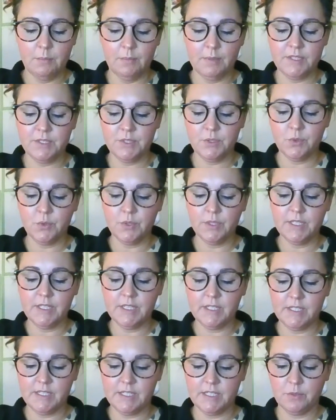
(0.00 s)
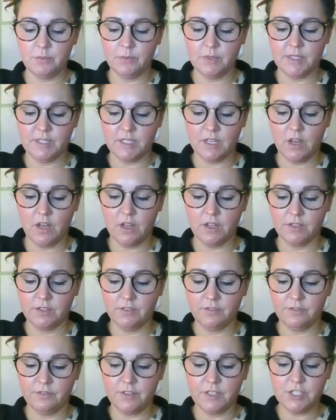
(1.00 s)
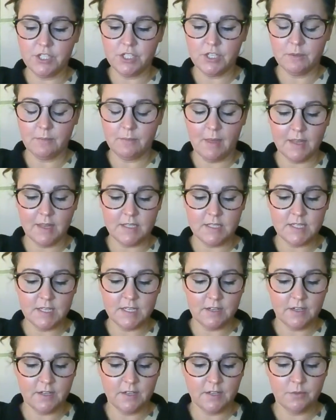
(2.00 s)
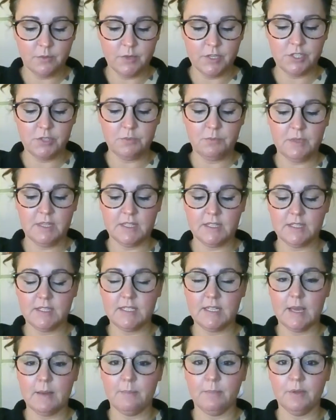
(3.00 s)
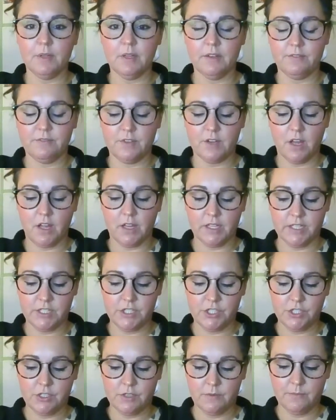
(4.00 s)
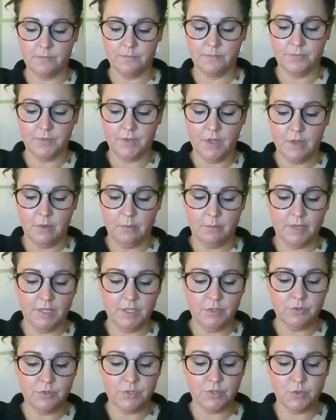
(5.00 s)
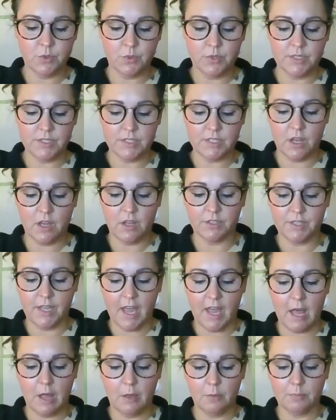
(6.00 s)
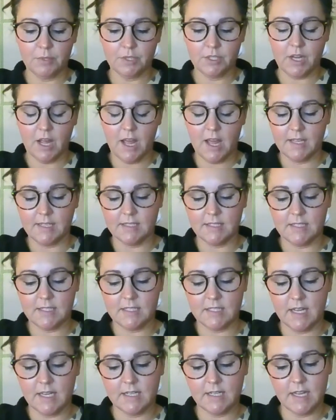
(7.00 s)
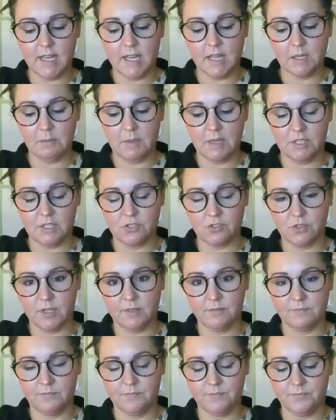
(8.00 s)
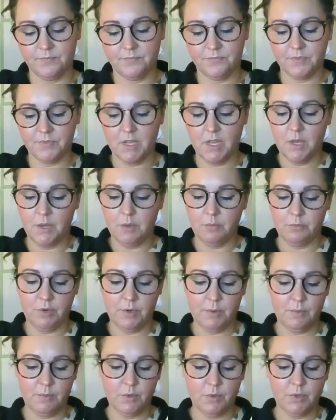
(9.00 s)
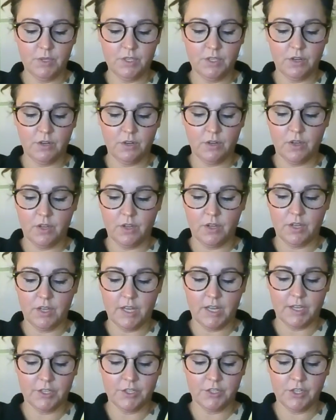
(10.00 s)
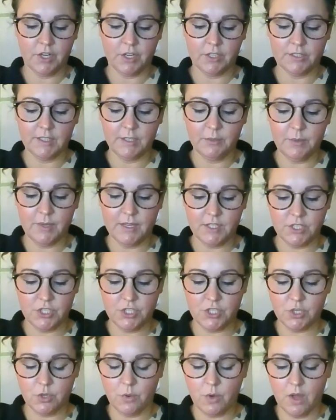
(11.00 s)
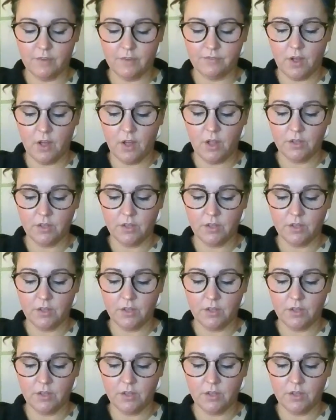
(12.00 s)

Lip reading: My school in India was called Vidya Mandir, which means Temple of Knowledge. My new school is called Albert Einstein Elementary. Prima could hardly wait to show off